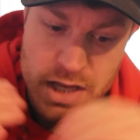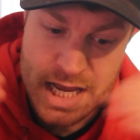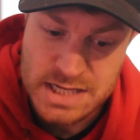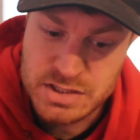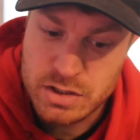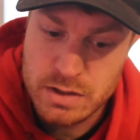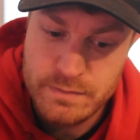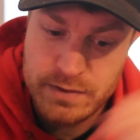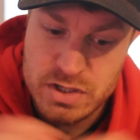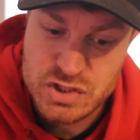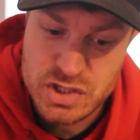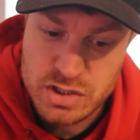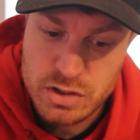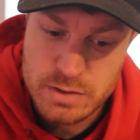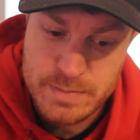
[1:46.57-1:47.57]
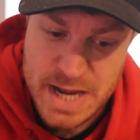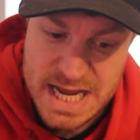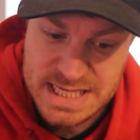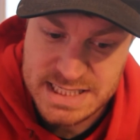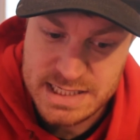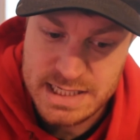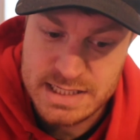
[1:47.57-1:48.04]
has good vision, good
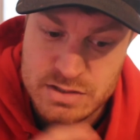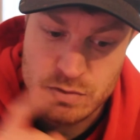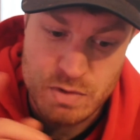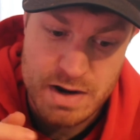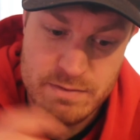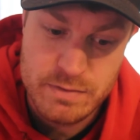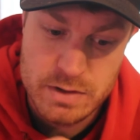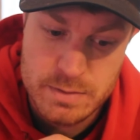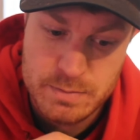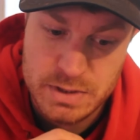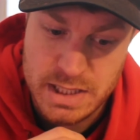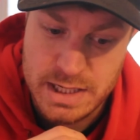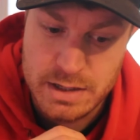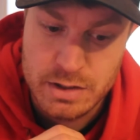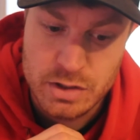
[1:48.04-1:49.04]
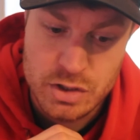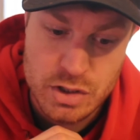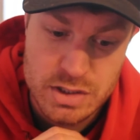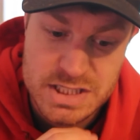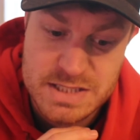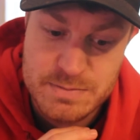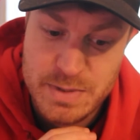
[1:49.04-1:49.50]
passing, is a right-footed player,
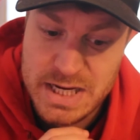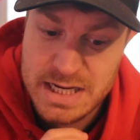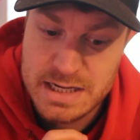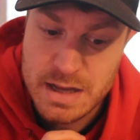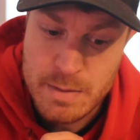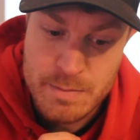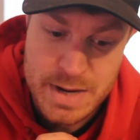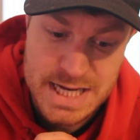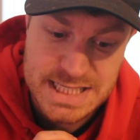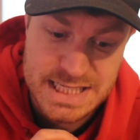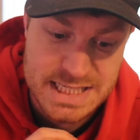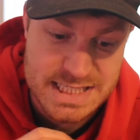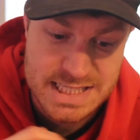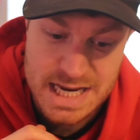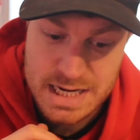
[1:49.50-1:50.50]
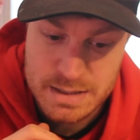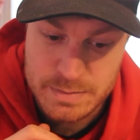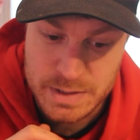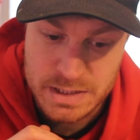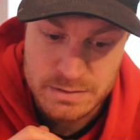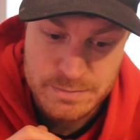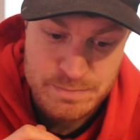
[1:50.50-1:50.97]
good speed, amazing
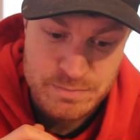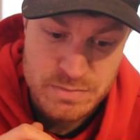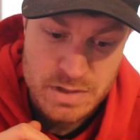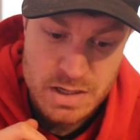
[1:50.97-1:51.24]
stamina,